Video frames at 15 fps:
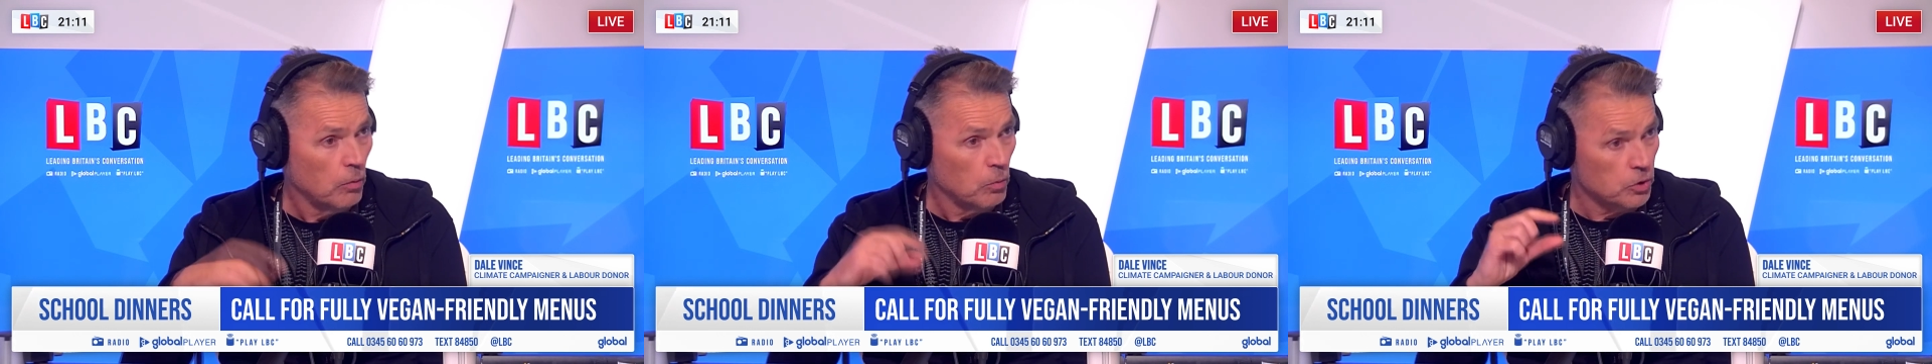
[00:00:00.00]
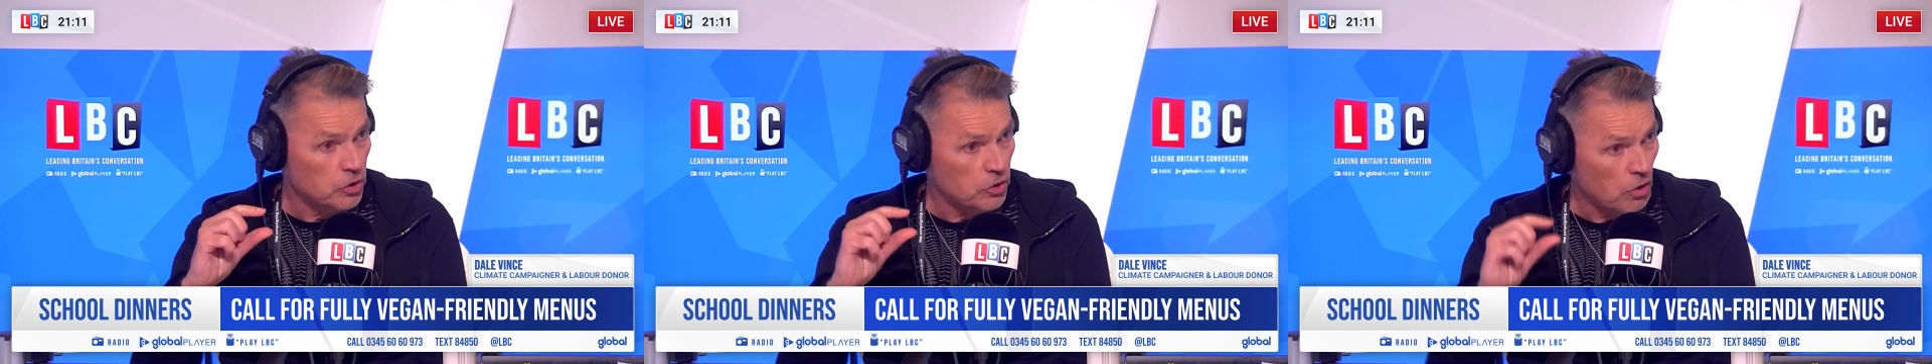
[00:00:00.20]

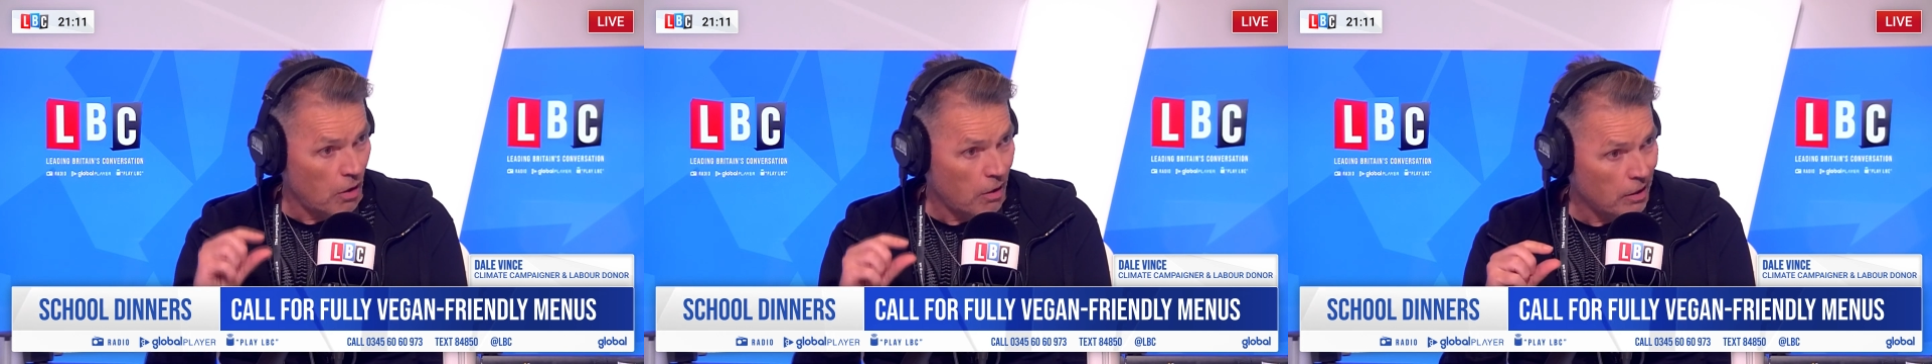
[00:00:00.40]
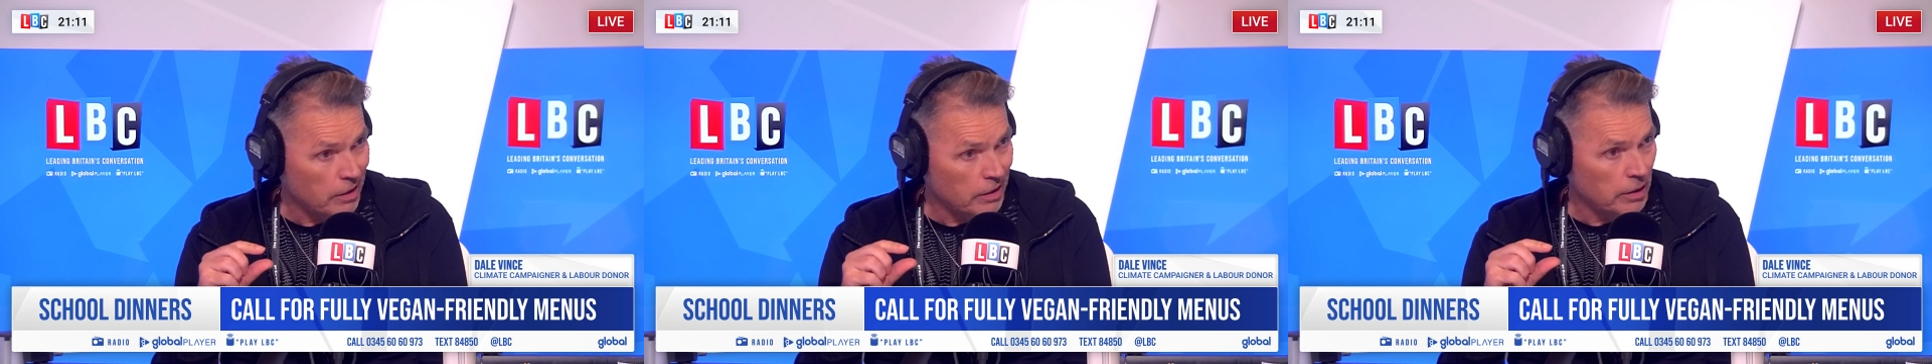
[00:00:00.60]
was
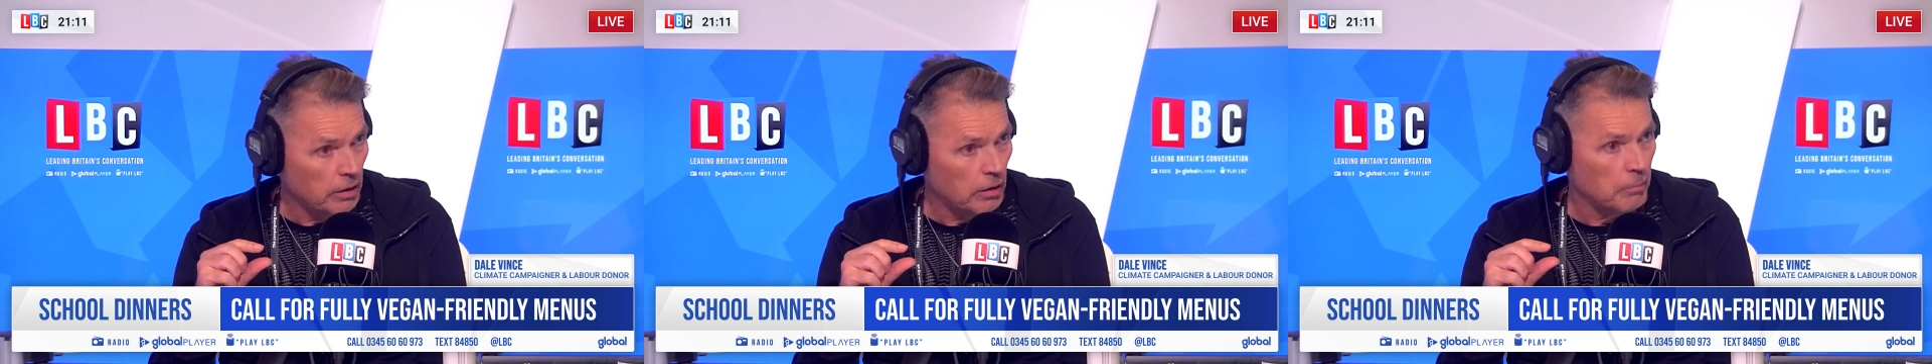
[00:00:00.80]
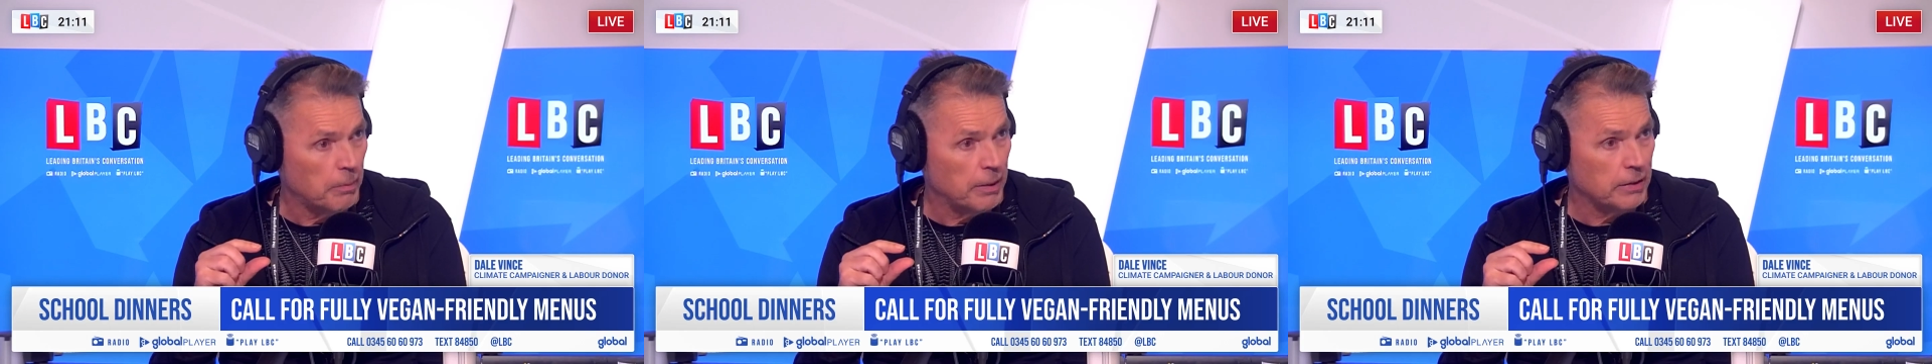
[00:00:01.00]
tiny
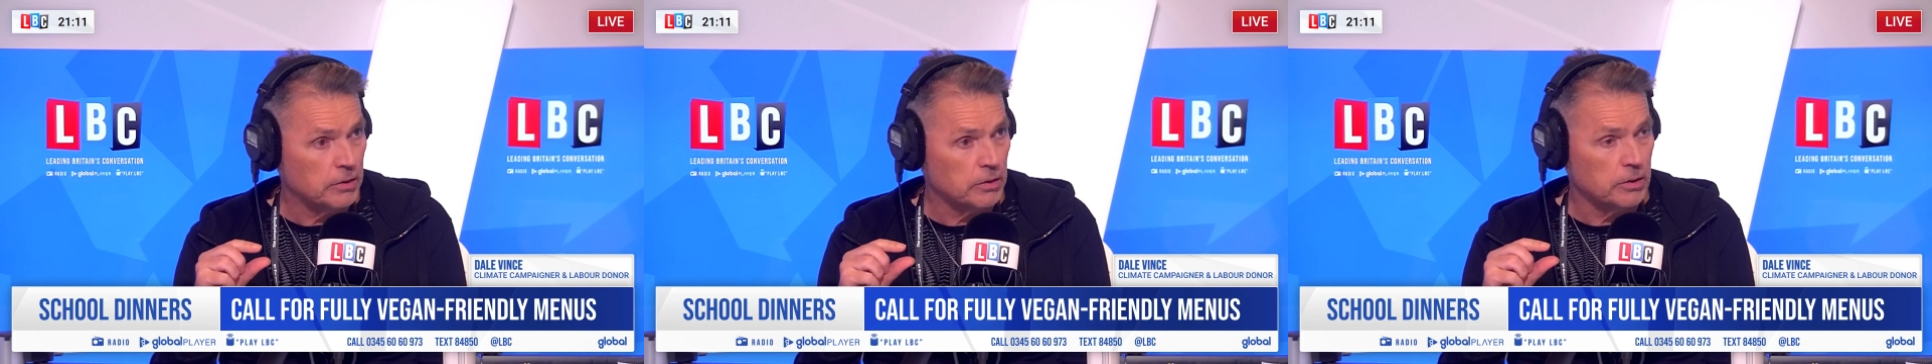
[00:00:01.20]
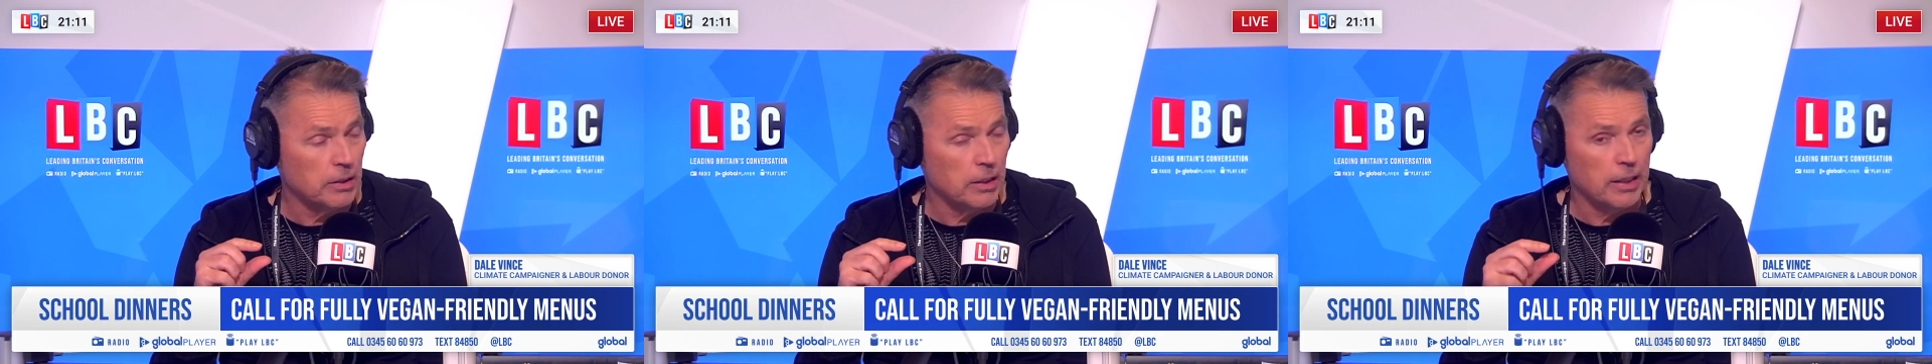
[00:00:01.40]
compared
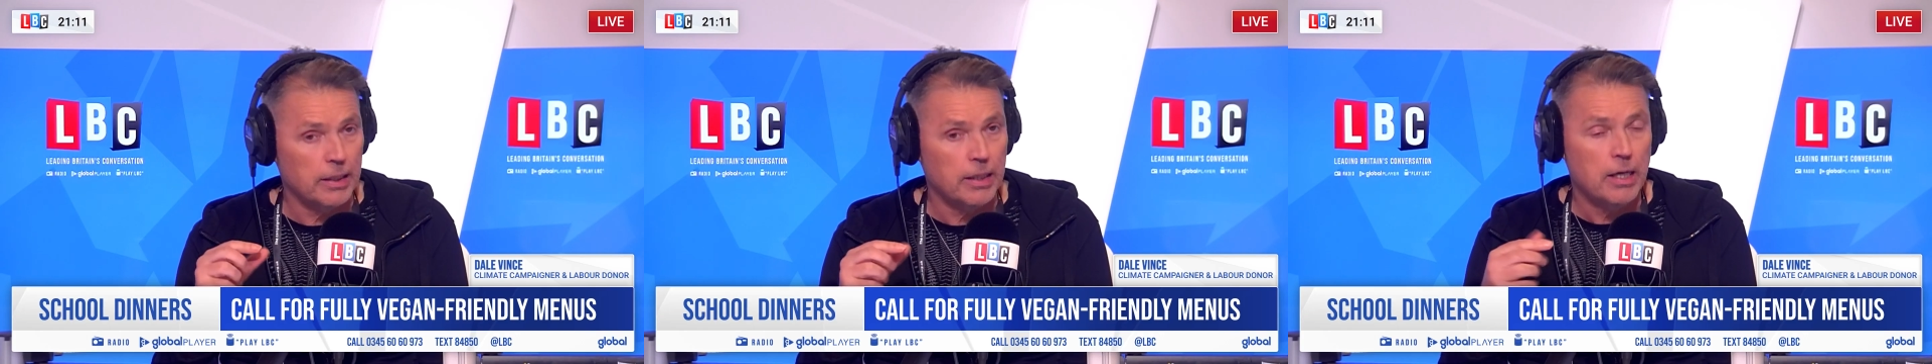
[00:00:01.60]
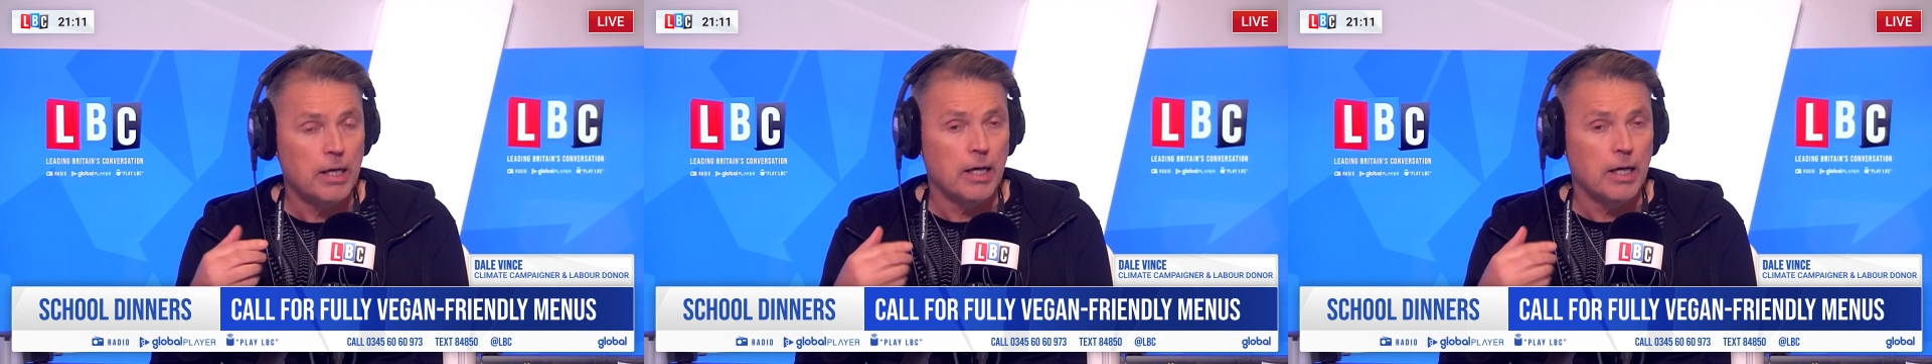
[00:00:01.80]
to today.